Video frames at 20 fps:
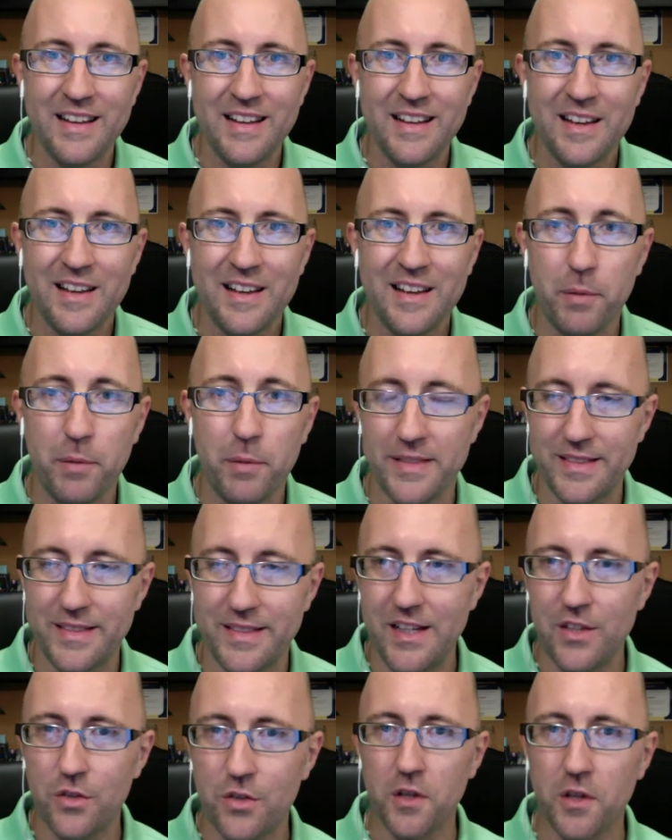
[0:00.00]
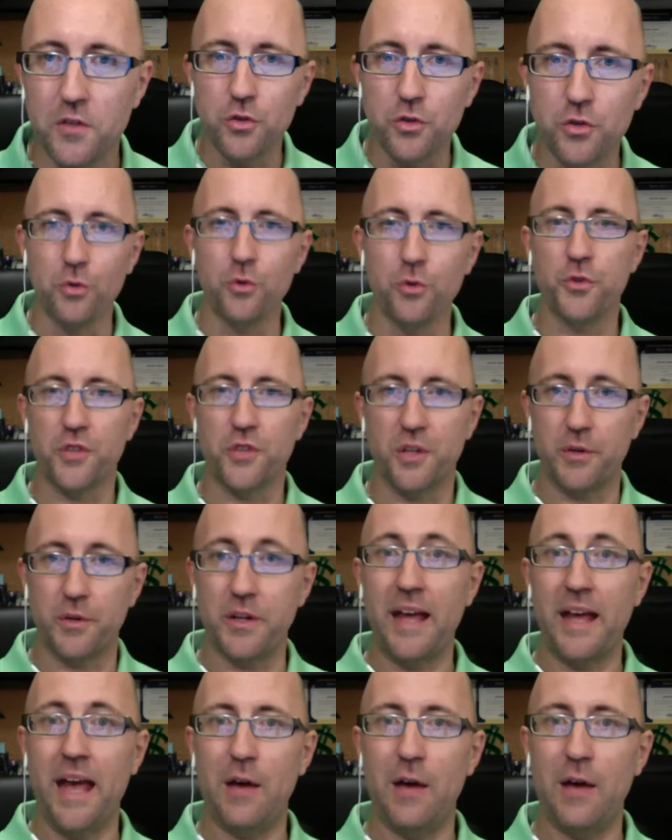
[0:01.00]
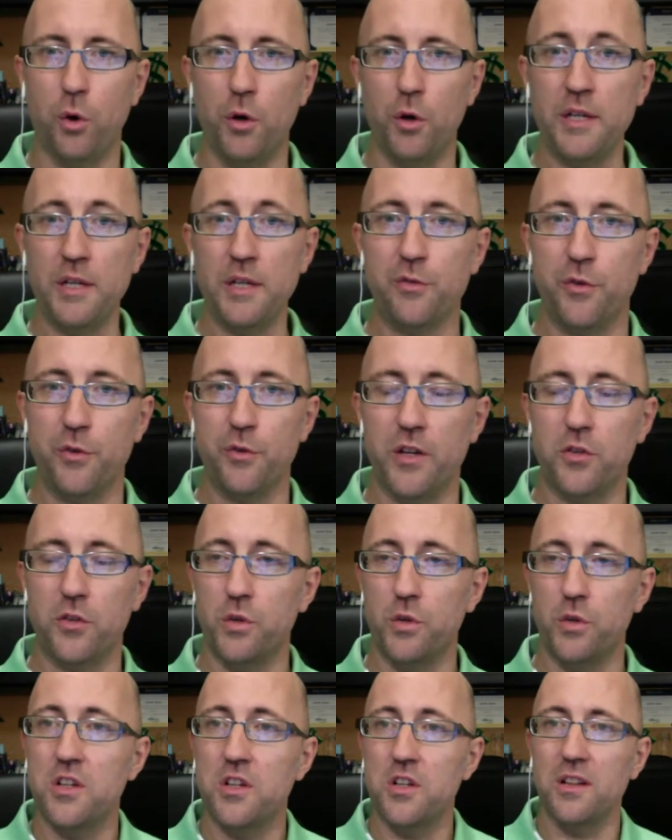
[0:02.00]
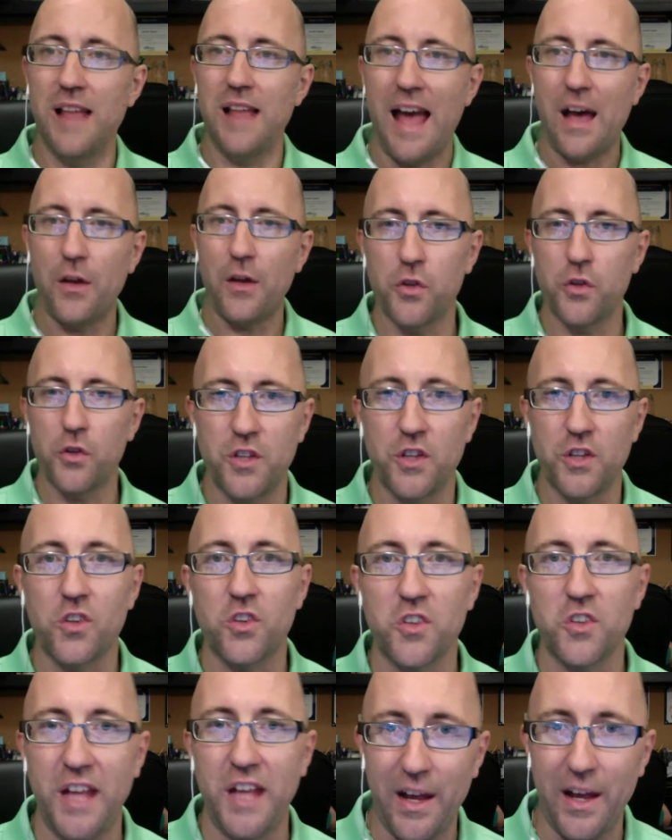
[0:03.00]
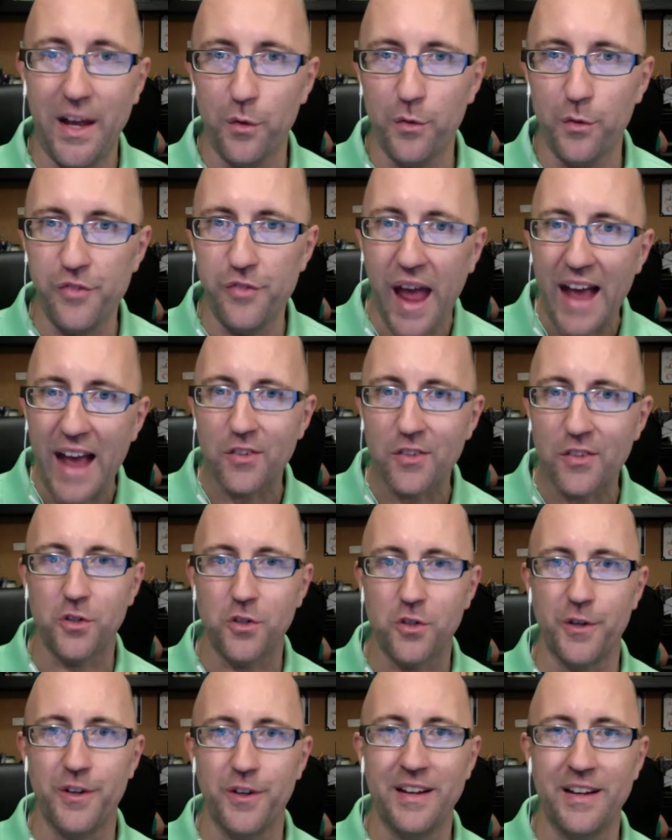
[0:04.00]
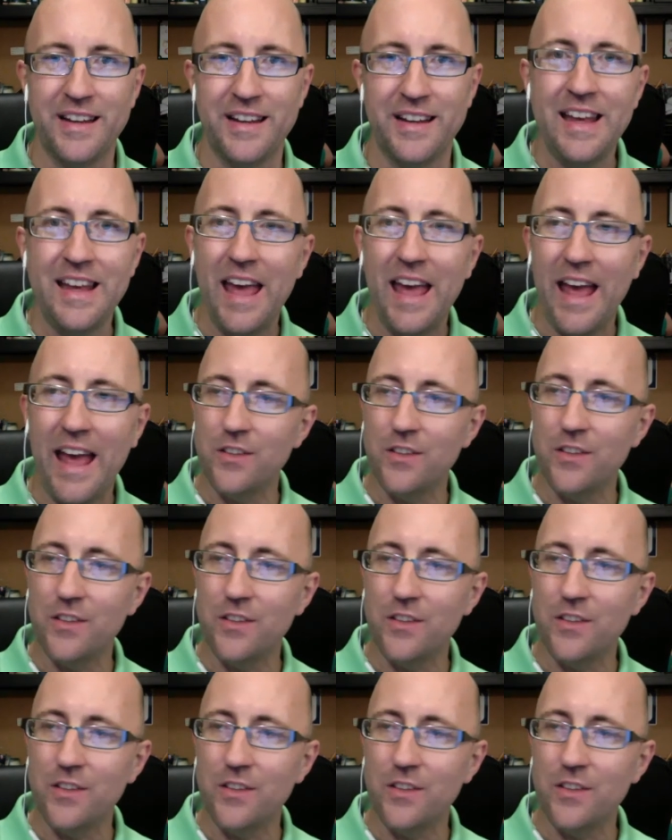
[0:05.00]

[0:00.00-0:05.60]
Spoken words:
But these are the tools that we're going to have working for us, which allows us to scale faster and to